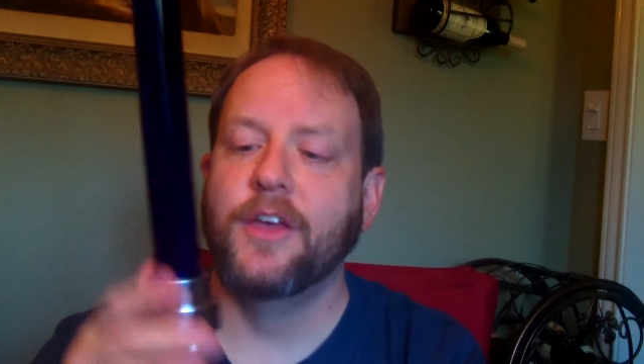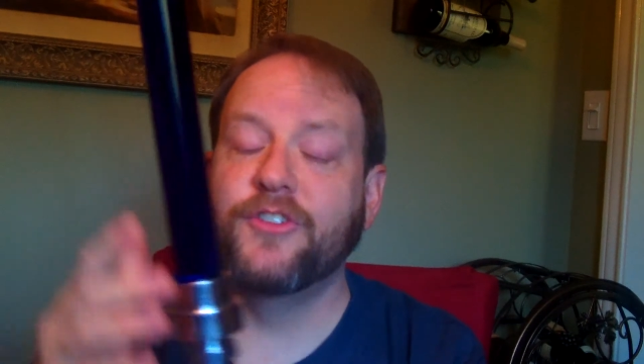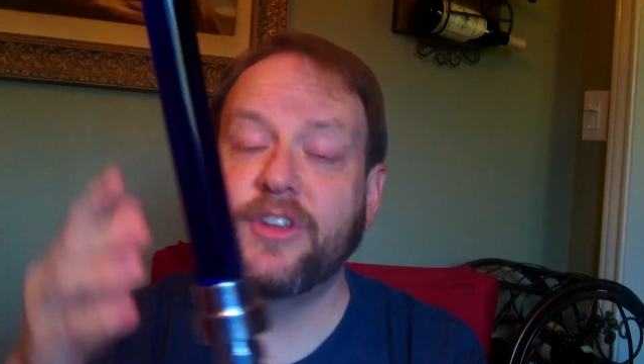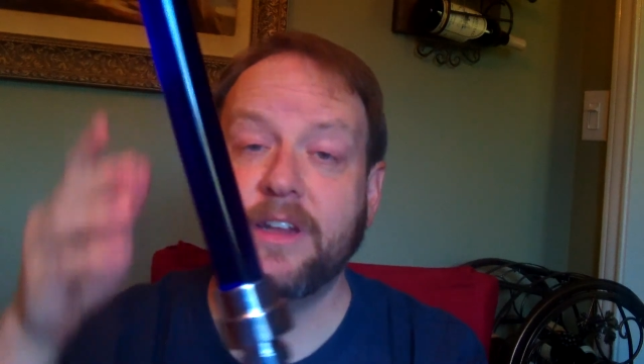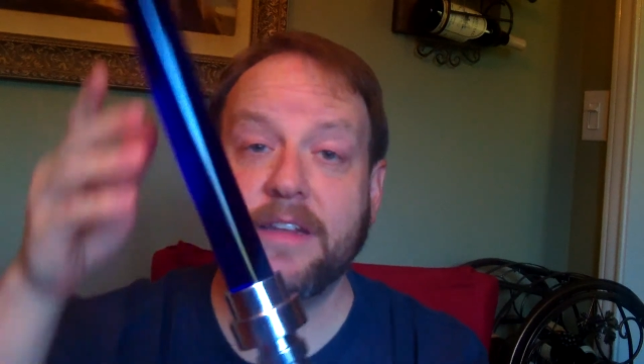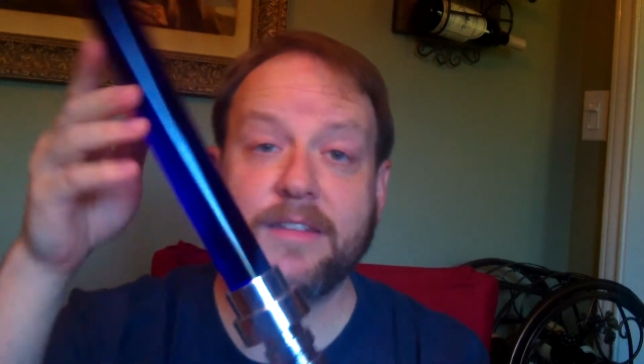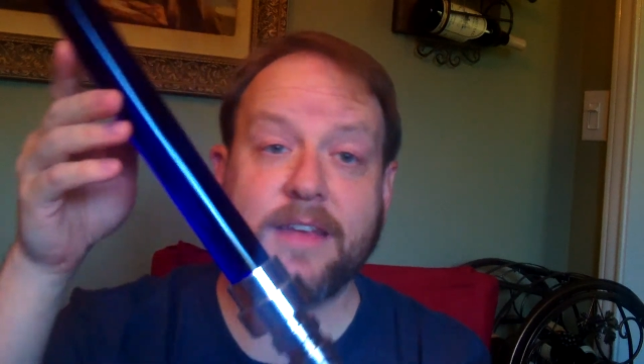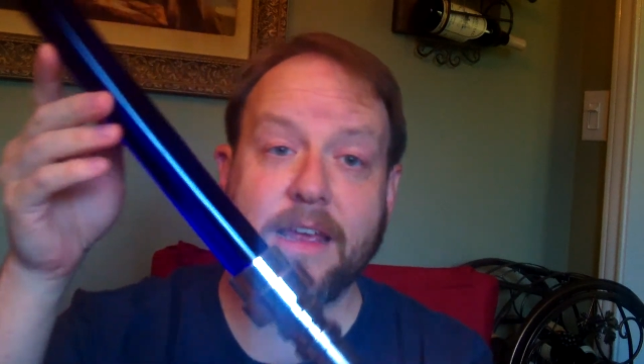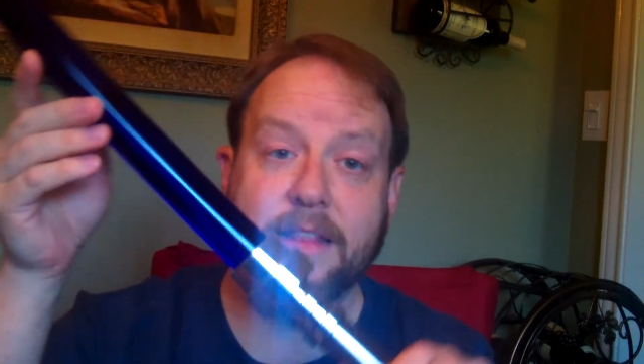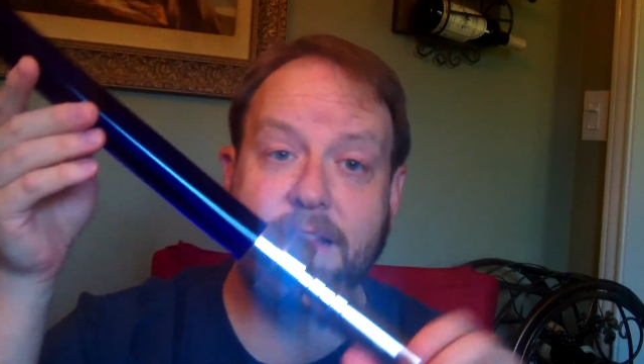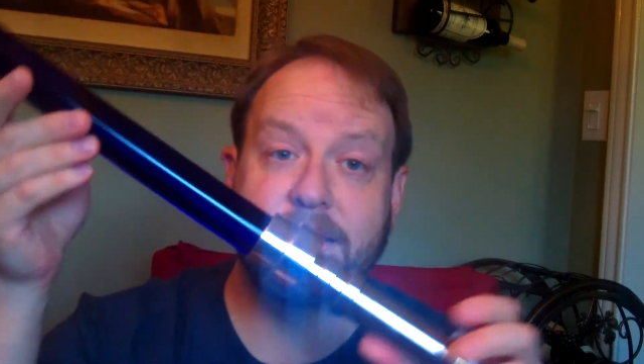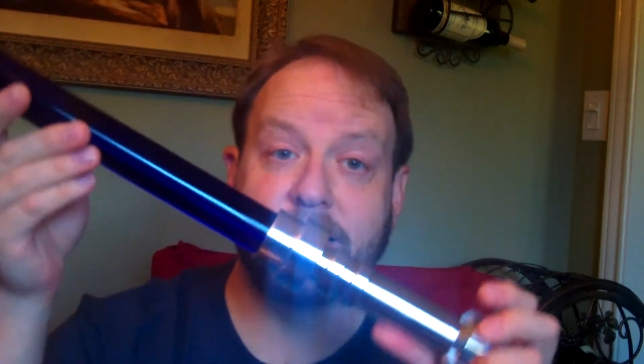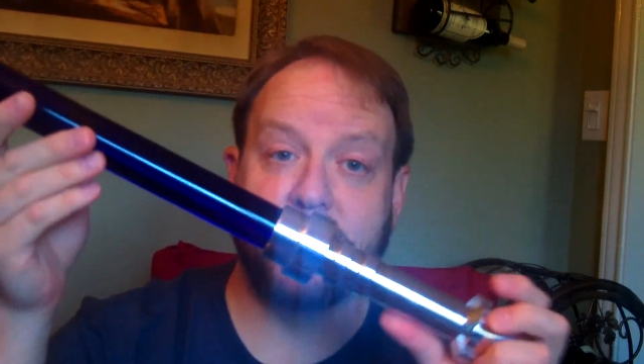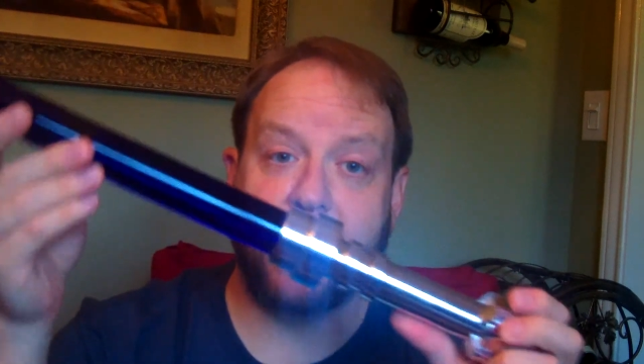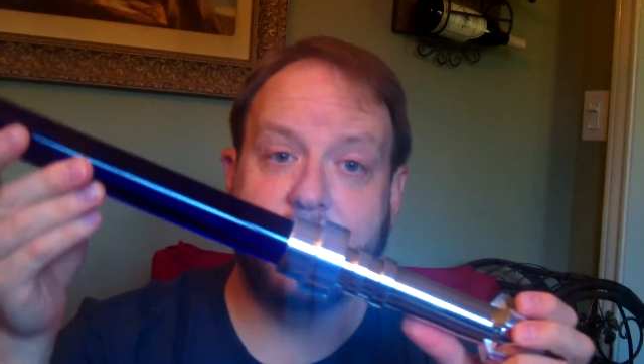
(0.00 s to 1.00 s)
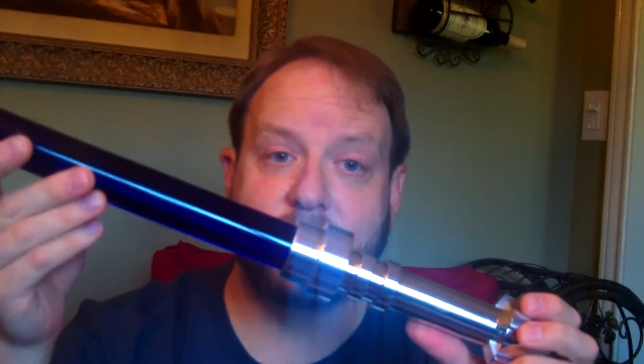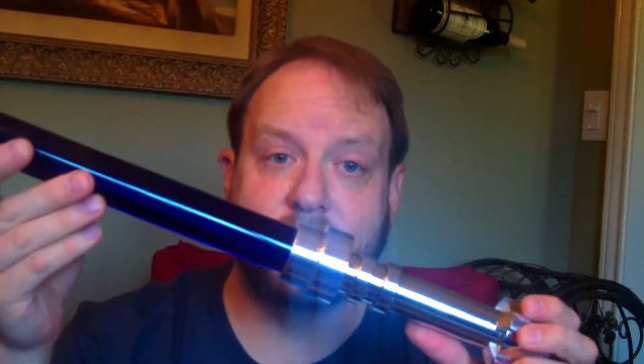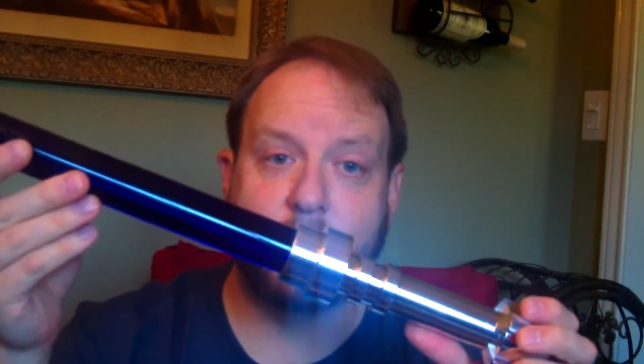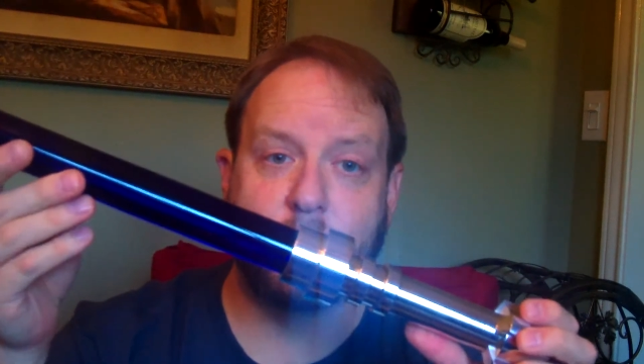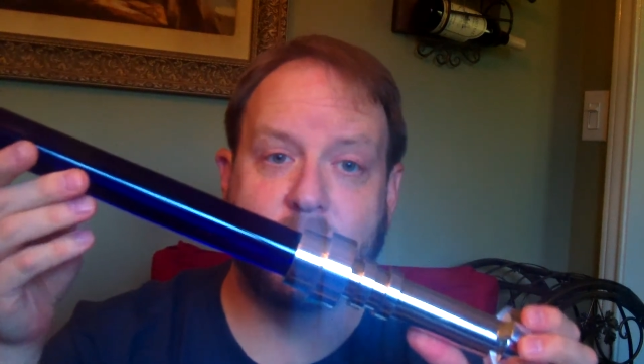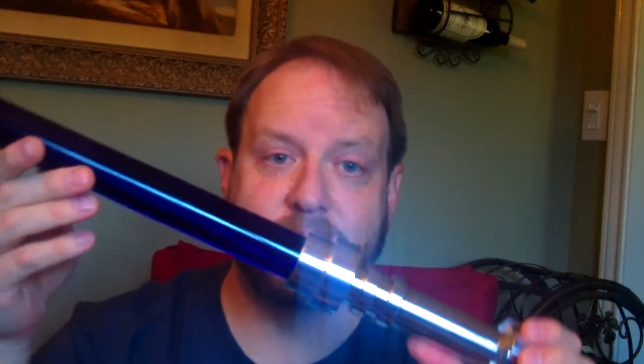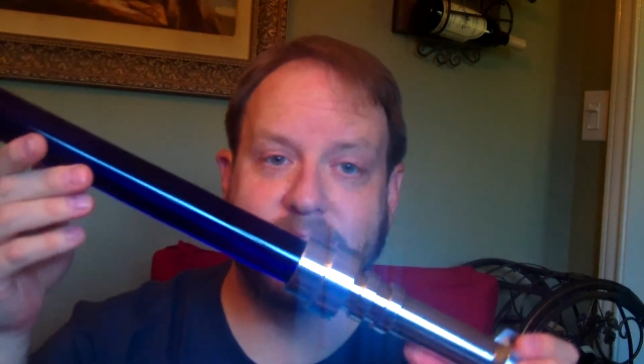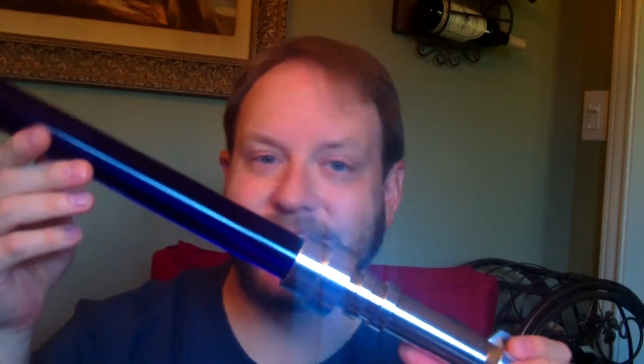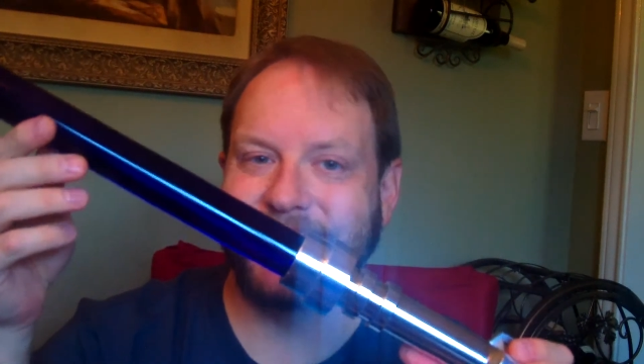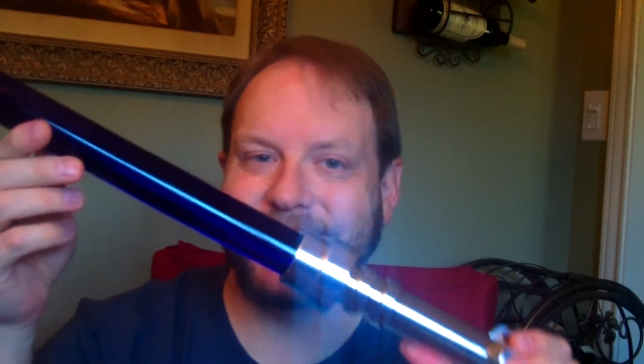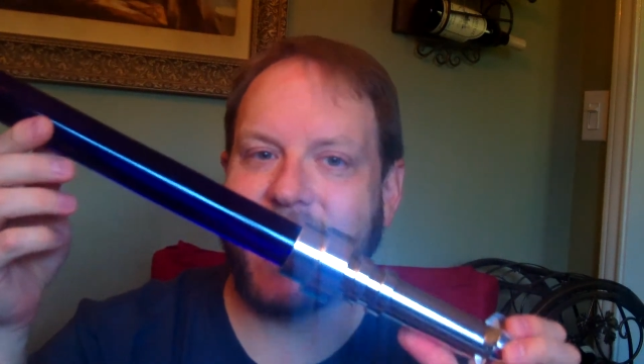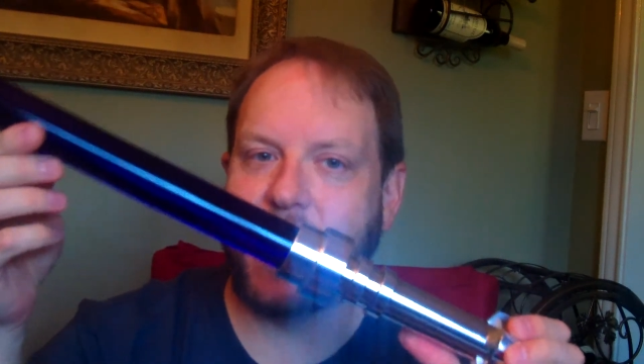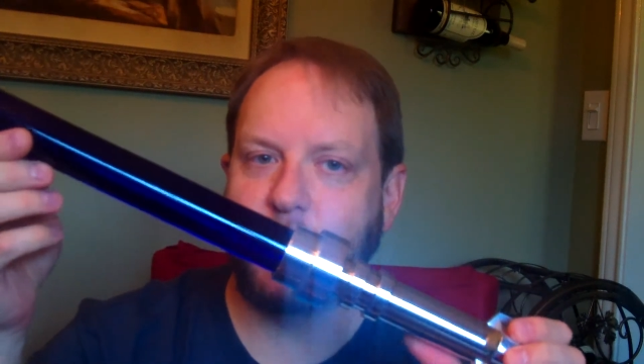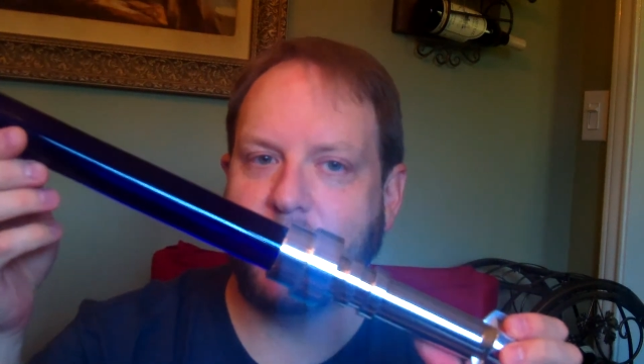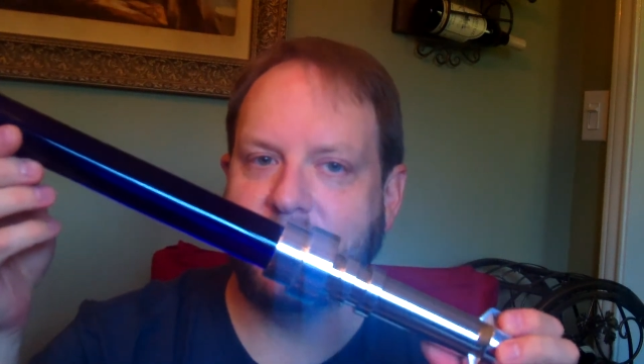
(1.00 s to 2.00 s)
She didn't take this lightsaber because at
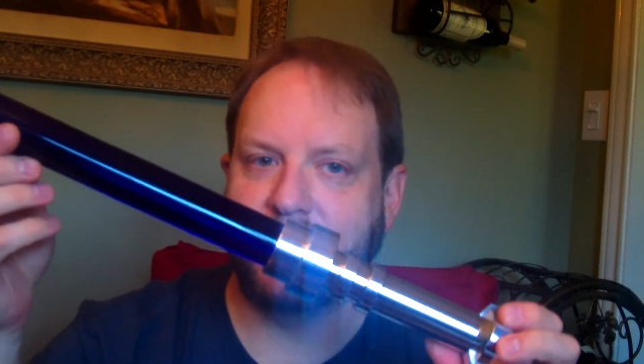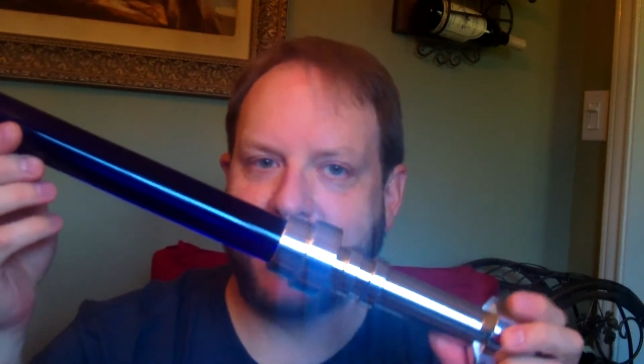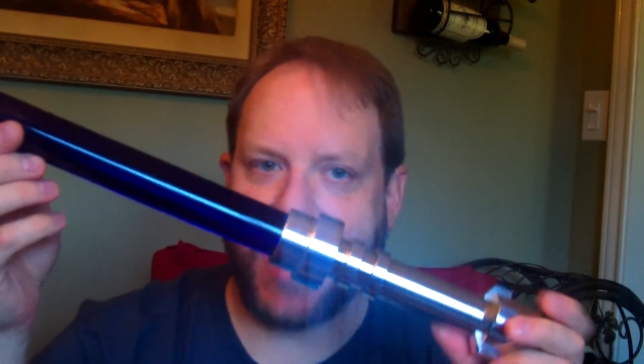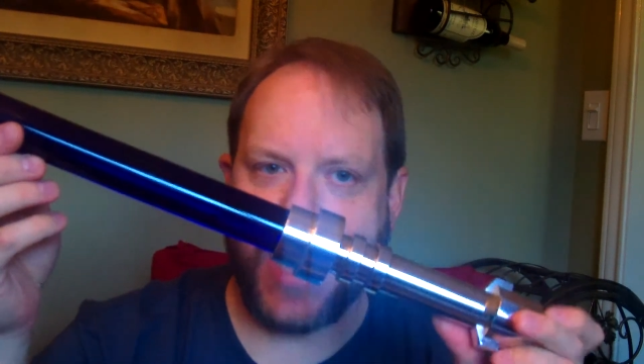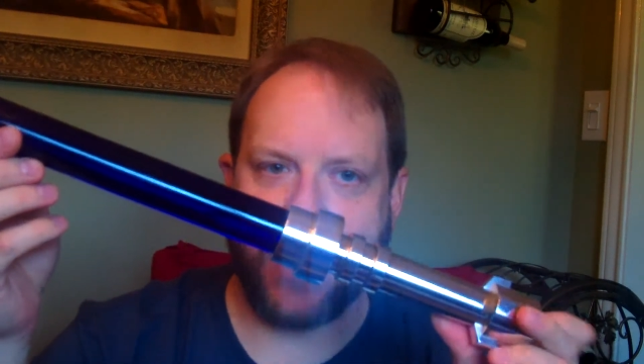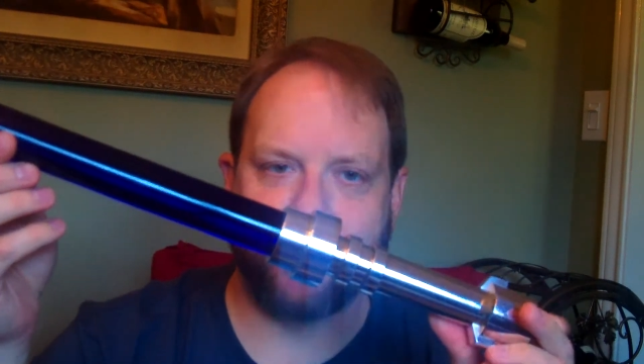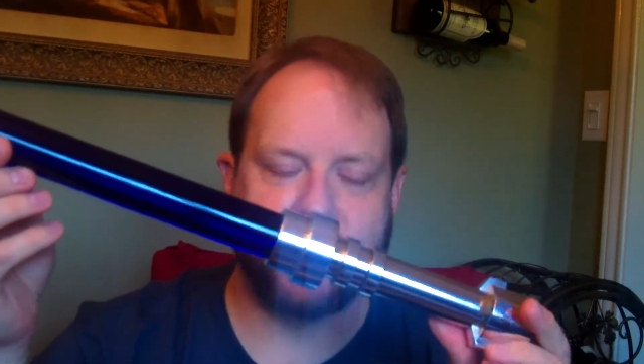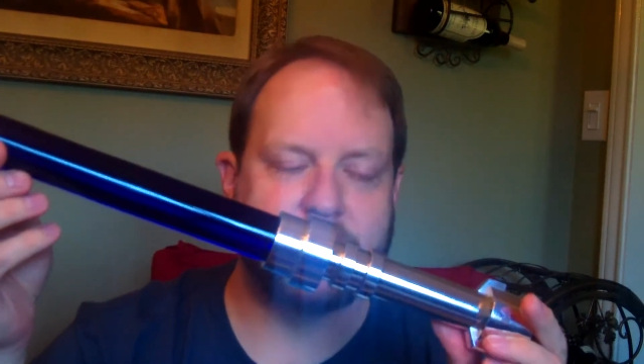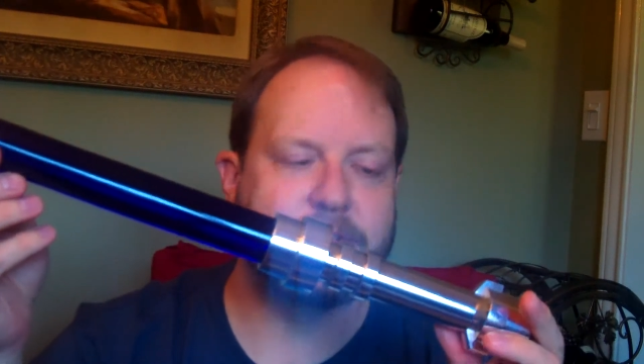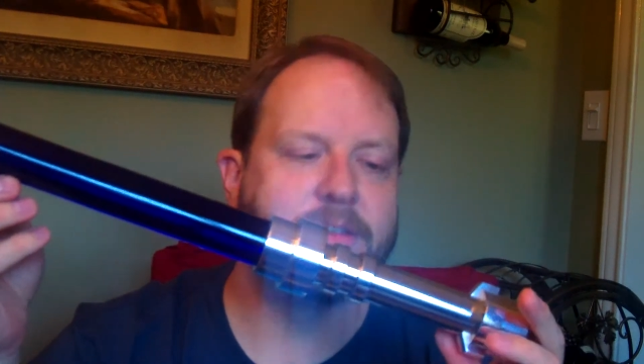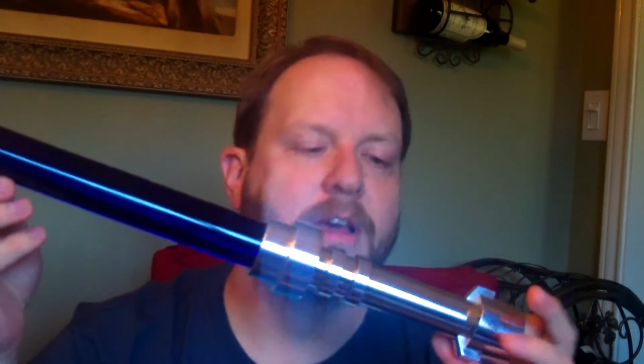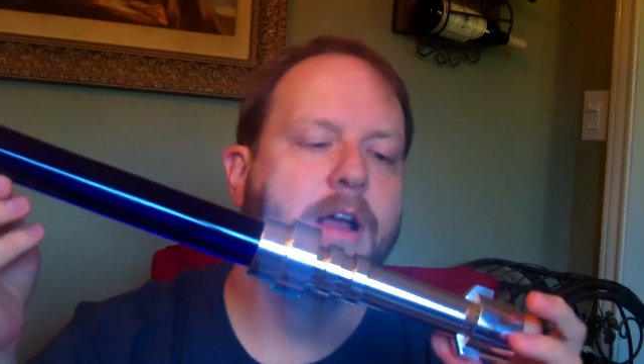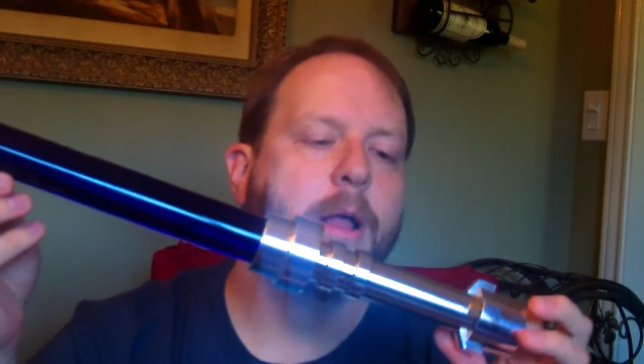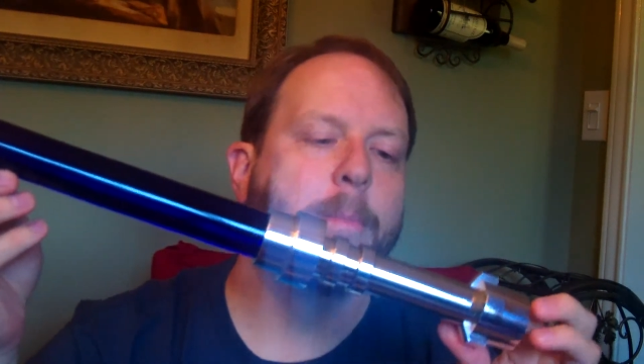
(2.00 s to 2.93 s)
the time I didn't have it.